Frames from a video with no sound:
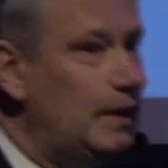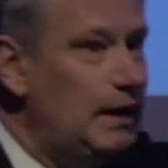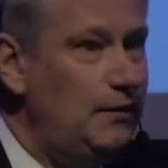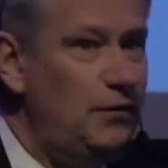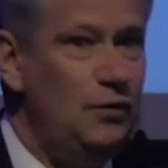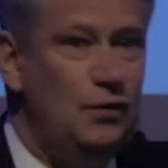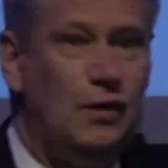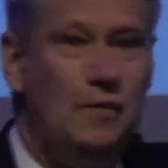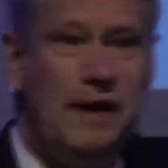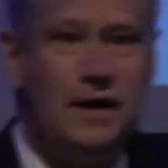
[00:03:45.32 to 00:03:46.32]
if you
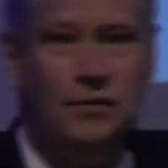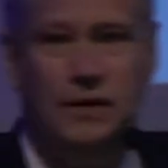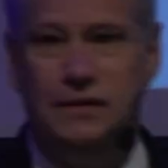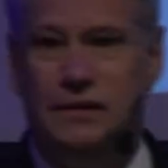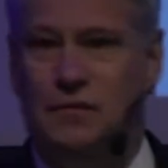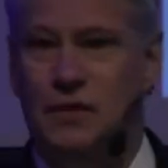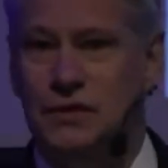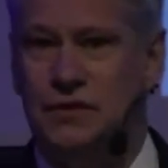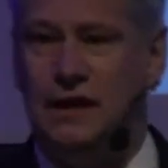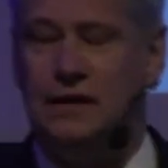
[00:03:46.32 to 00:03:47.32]
compare with most
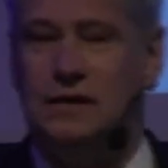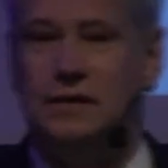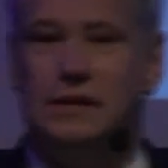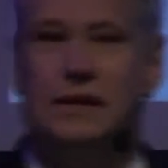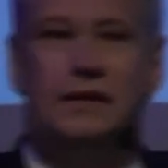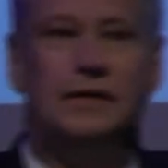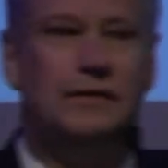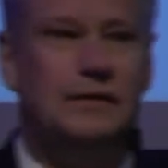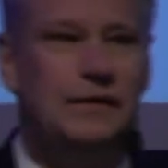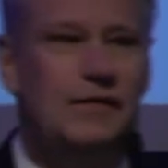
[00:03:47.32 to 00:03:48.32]
of the other
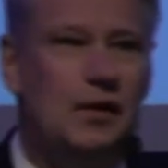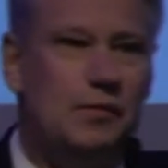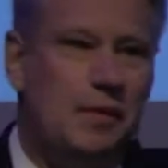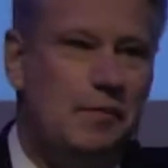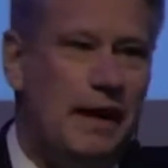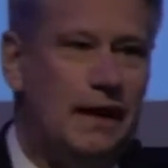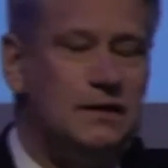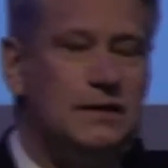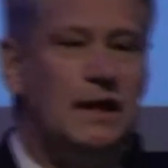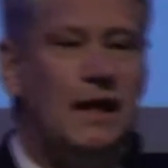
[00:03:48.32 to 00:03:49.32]
development
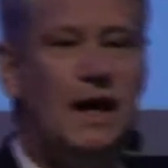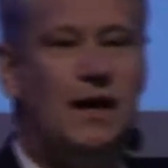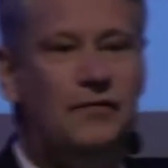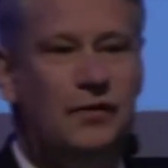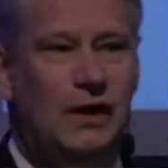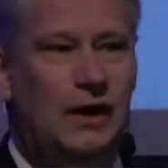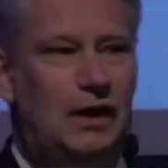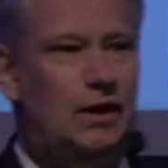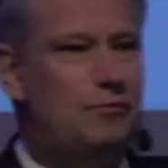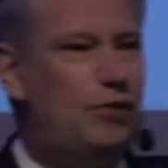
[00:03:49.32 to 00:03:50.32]
banks, they have
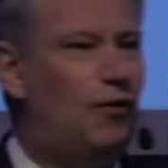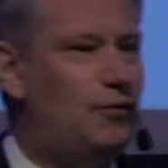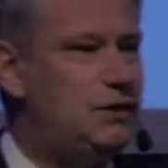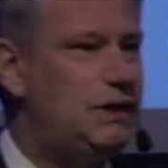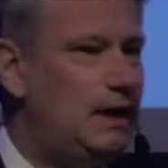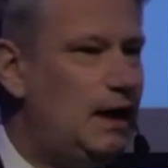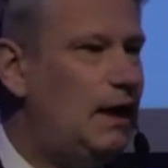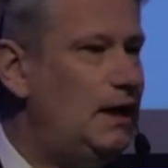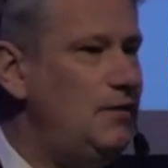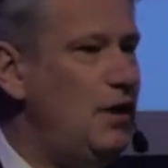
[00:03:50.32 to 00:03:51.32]
poverty
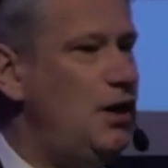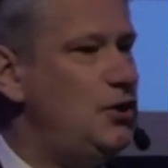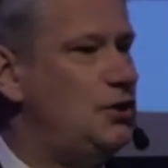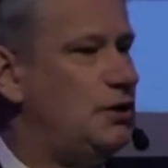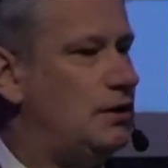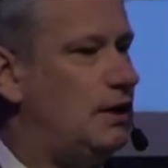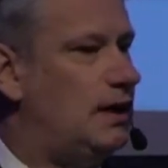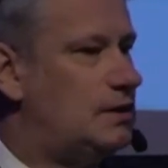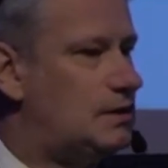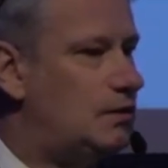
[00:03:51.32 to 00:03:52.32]
alleviation
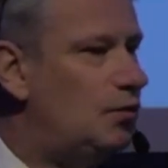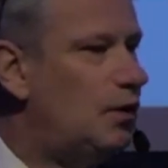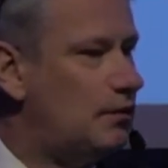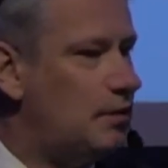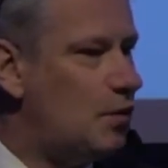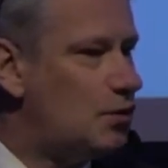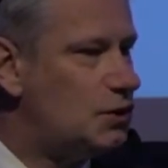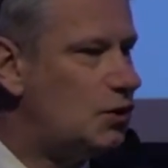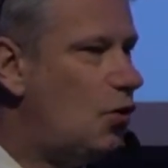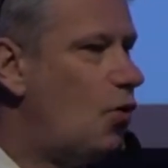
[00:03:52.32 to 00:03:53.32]
as one of the
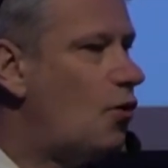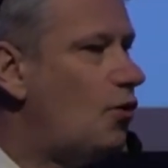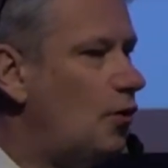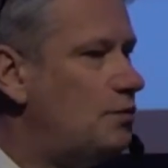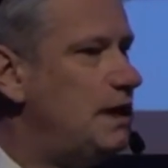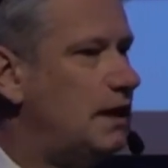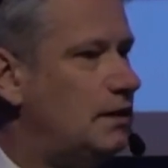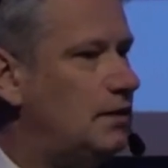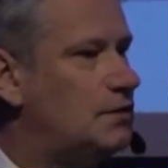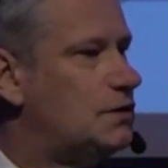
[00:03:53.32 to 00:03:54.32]
most core
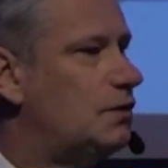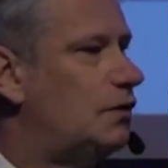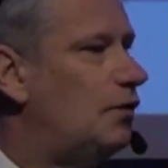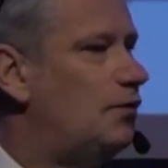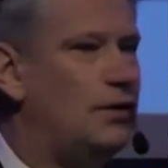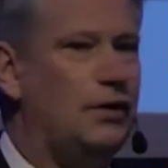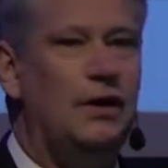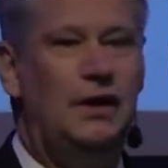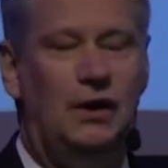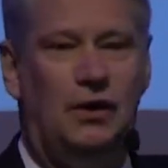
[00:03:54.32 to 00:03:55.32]
objectives
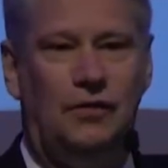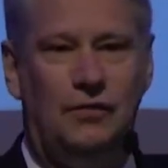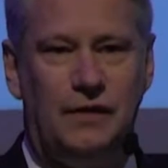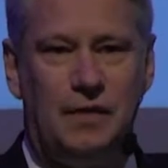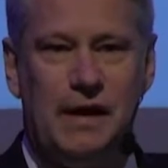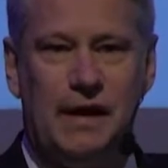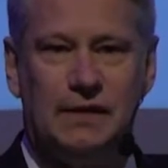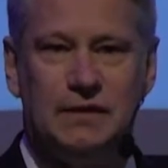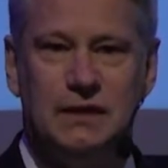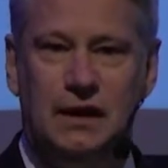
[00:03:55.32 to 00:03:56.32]
of their
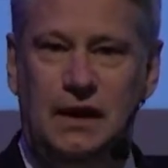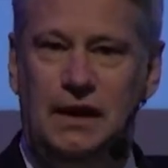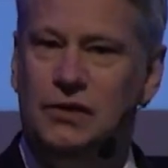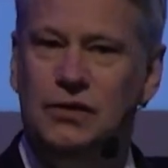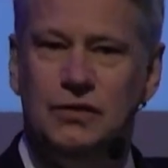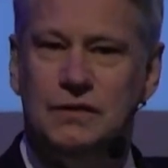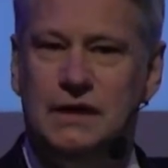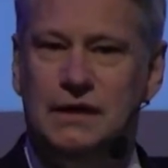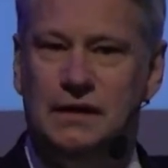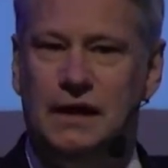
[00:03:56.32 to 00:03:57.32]
banks. You don't
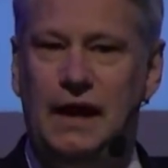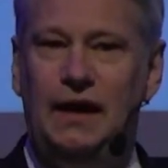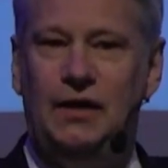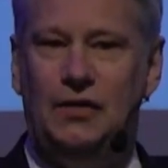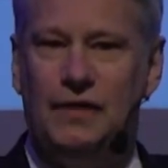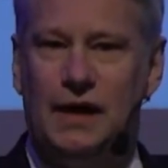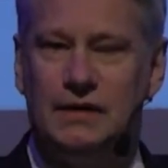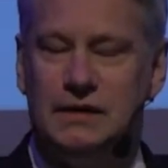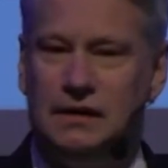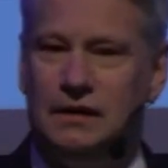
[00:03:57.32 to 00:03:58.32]
see any of
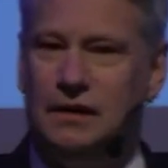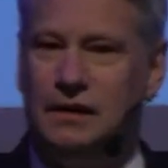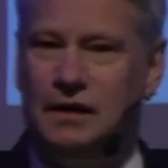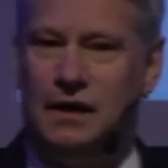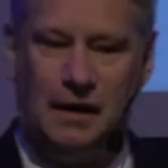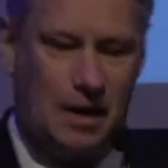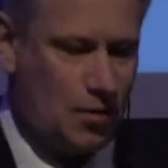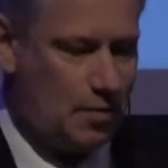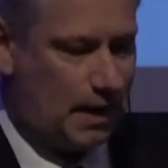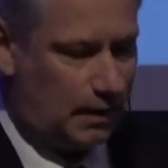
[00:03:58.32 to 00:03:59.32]
that in
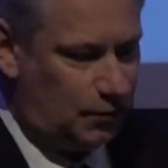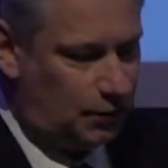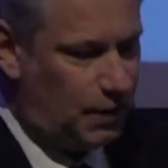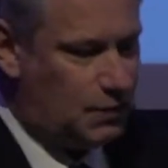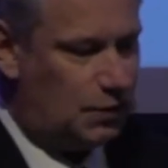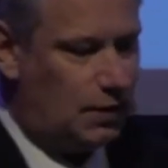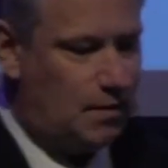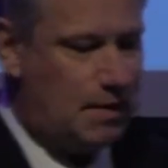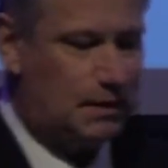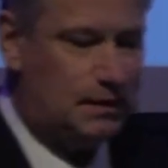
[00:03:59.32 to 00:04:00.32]
our bank. What we are talking
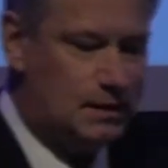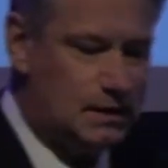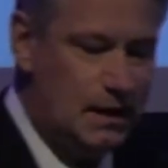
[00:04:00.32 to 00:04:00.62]
about is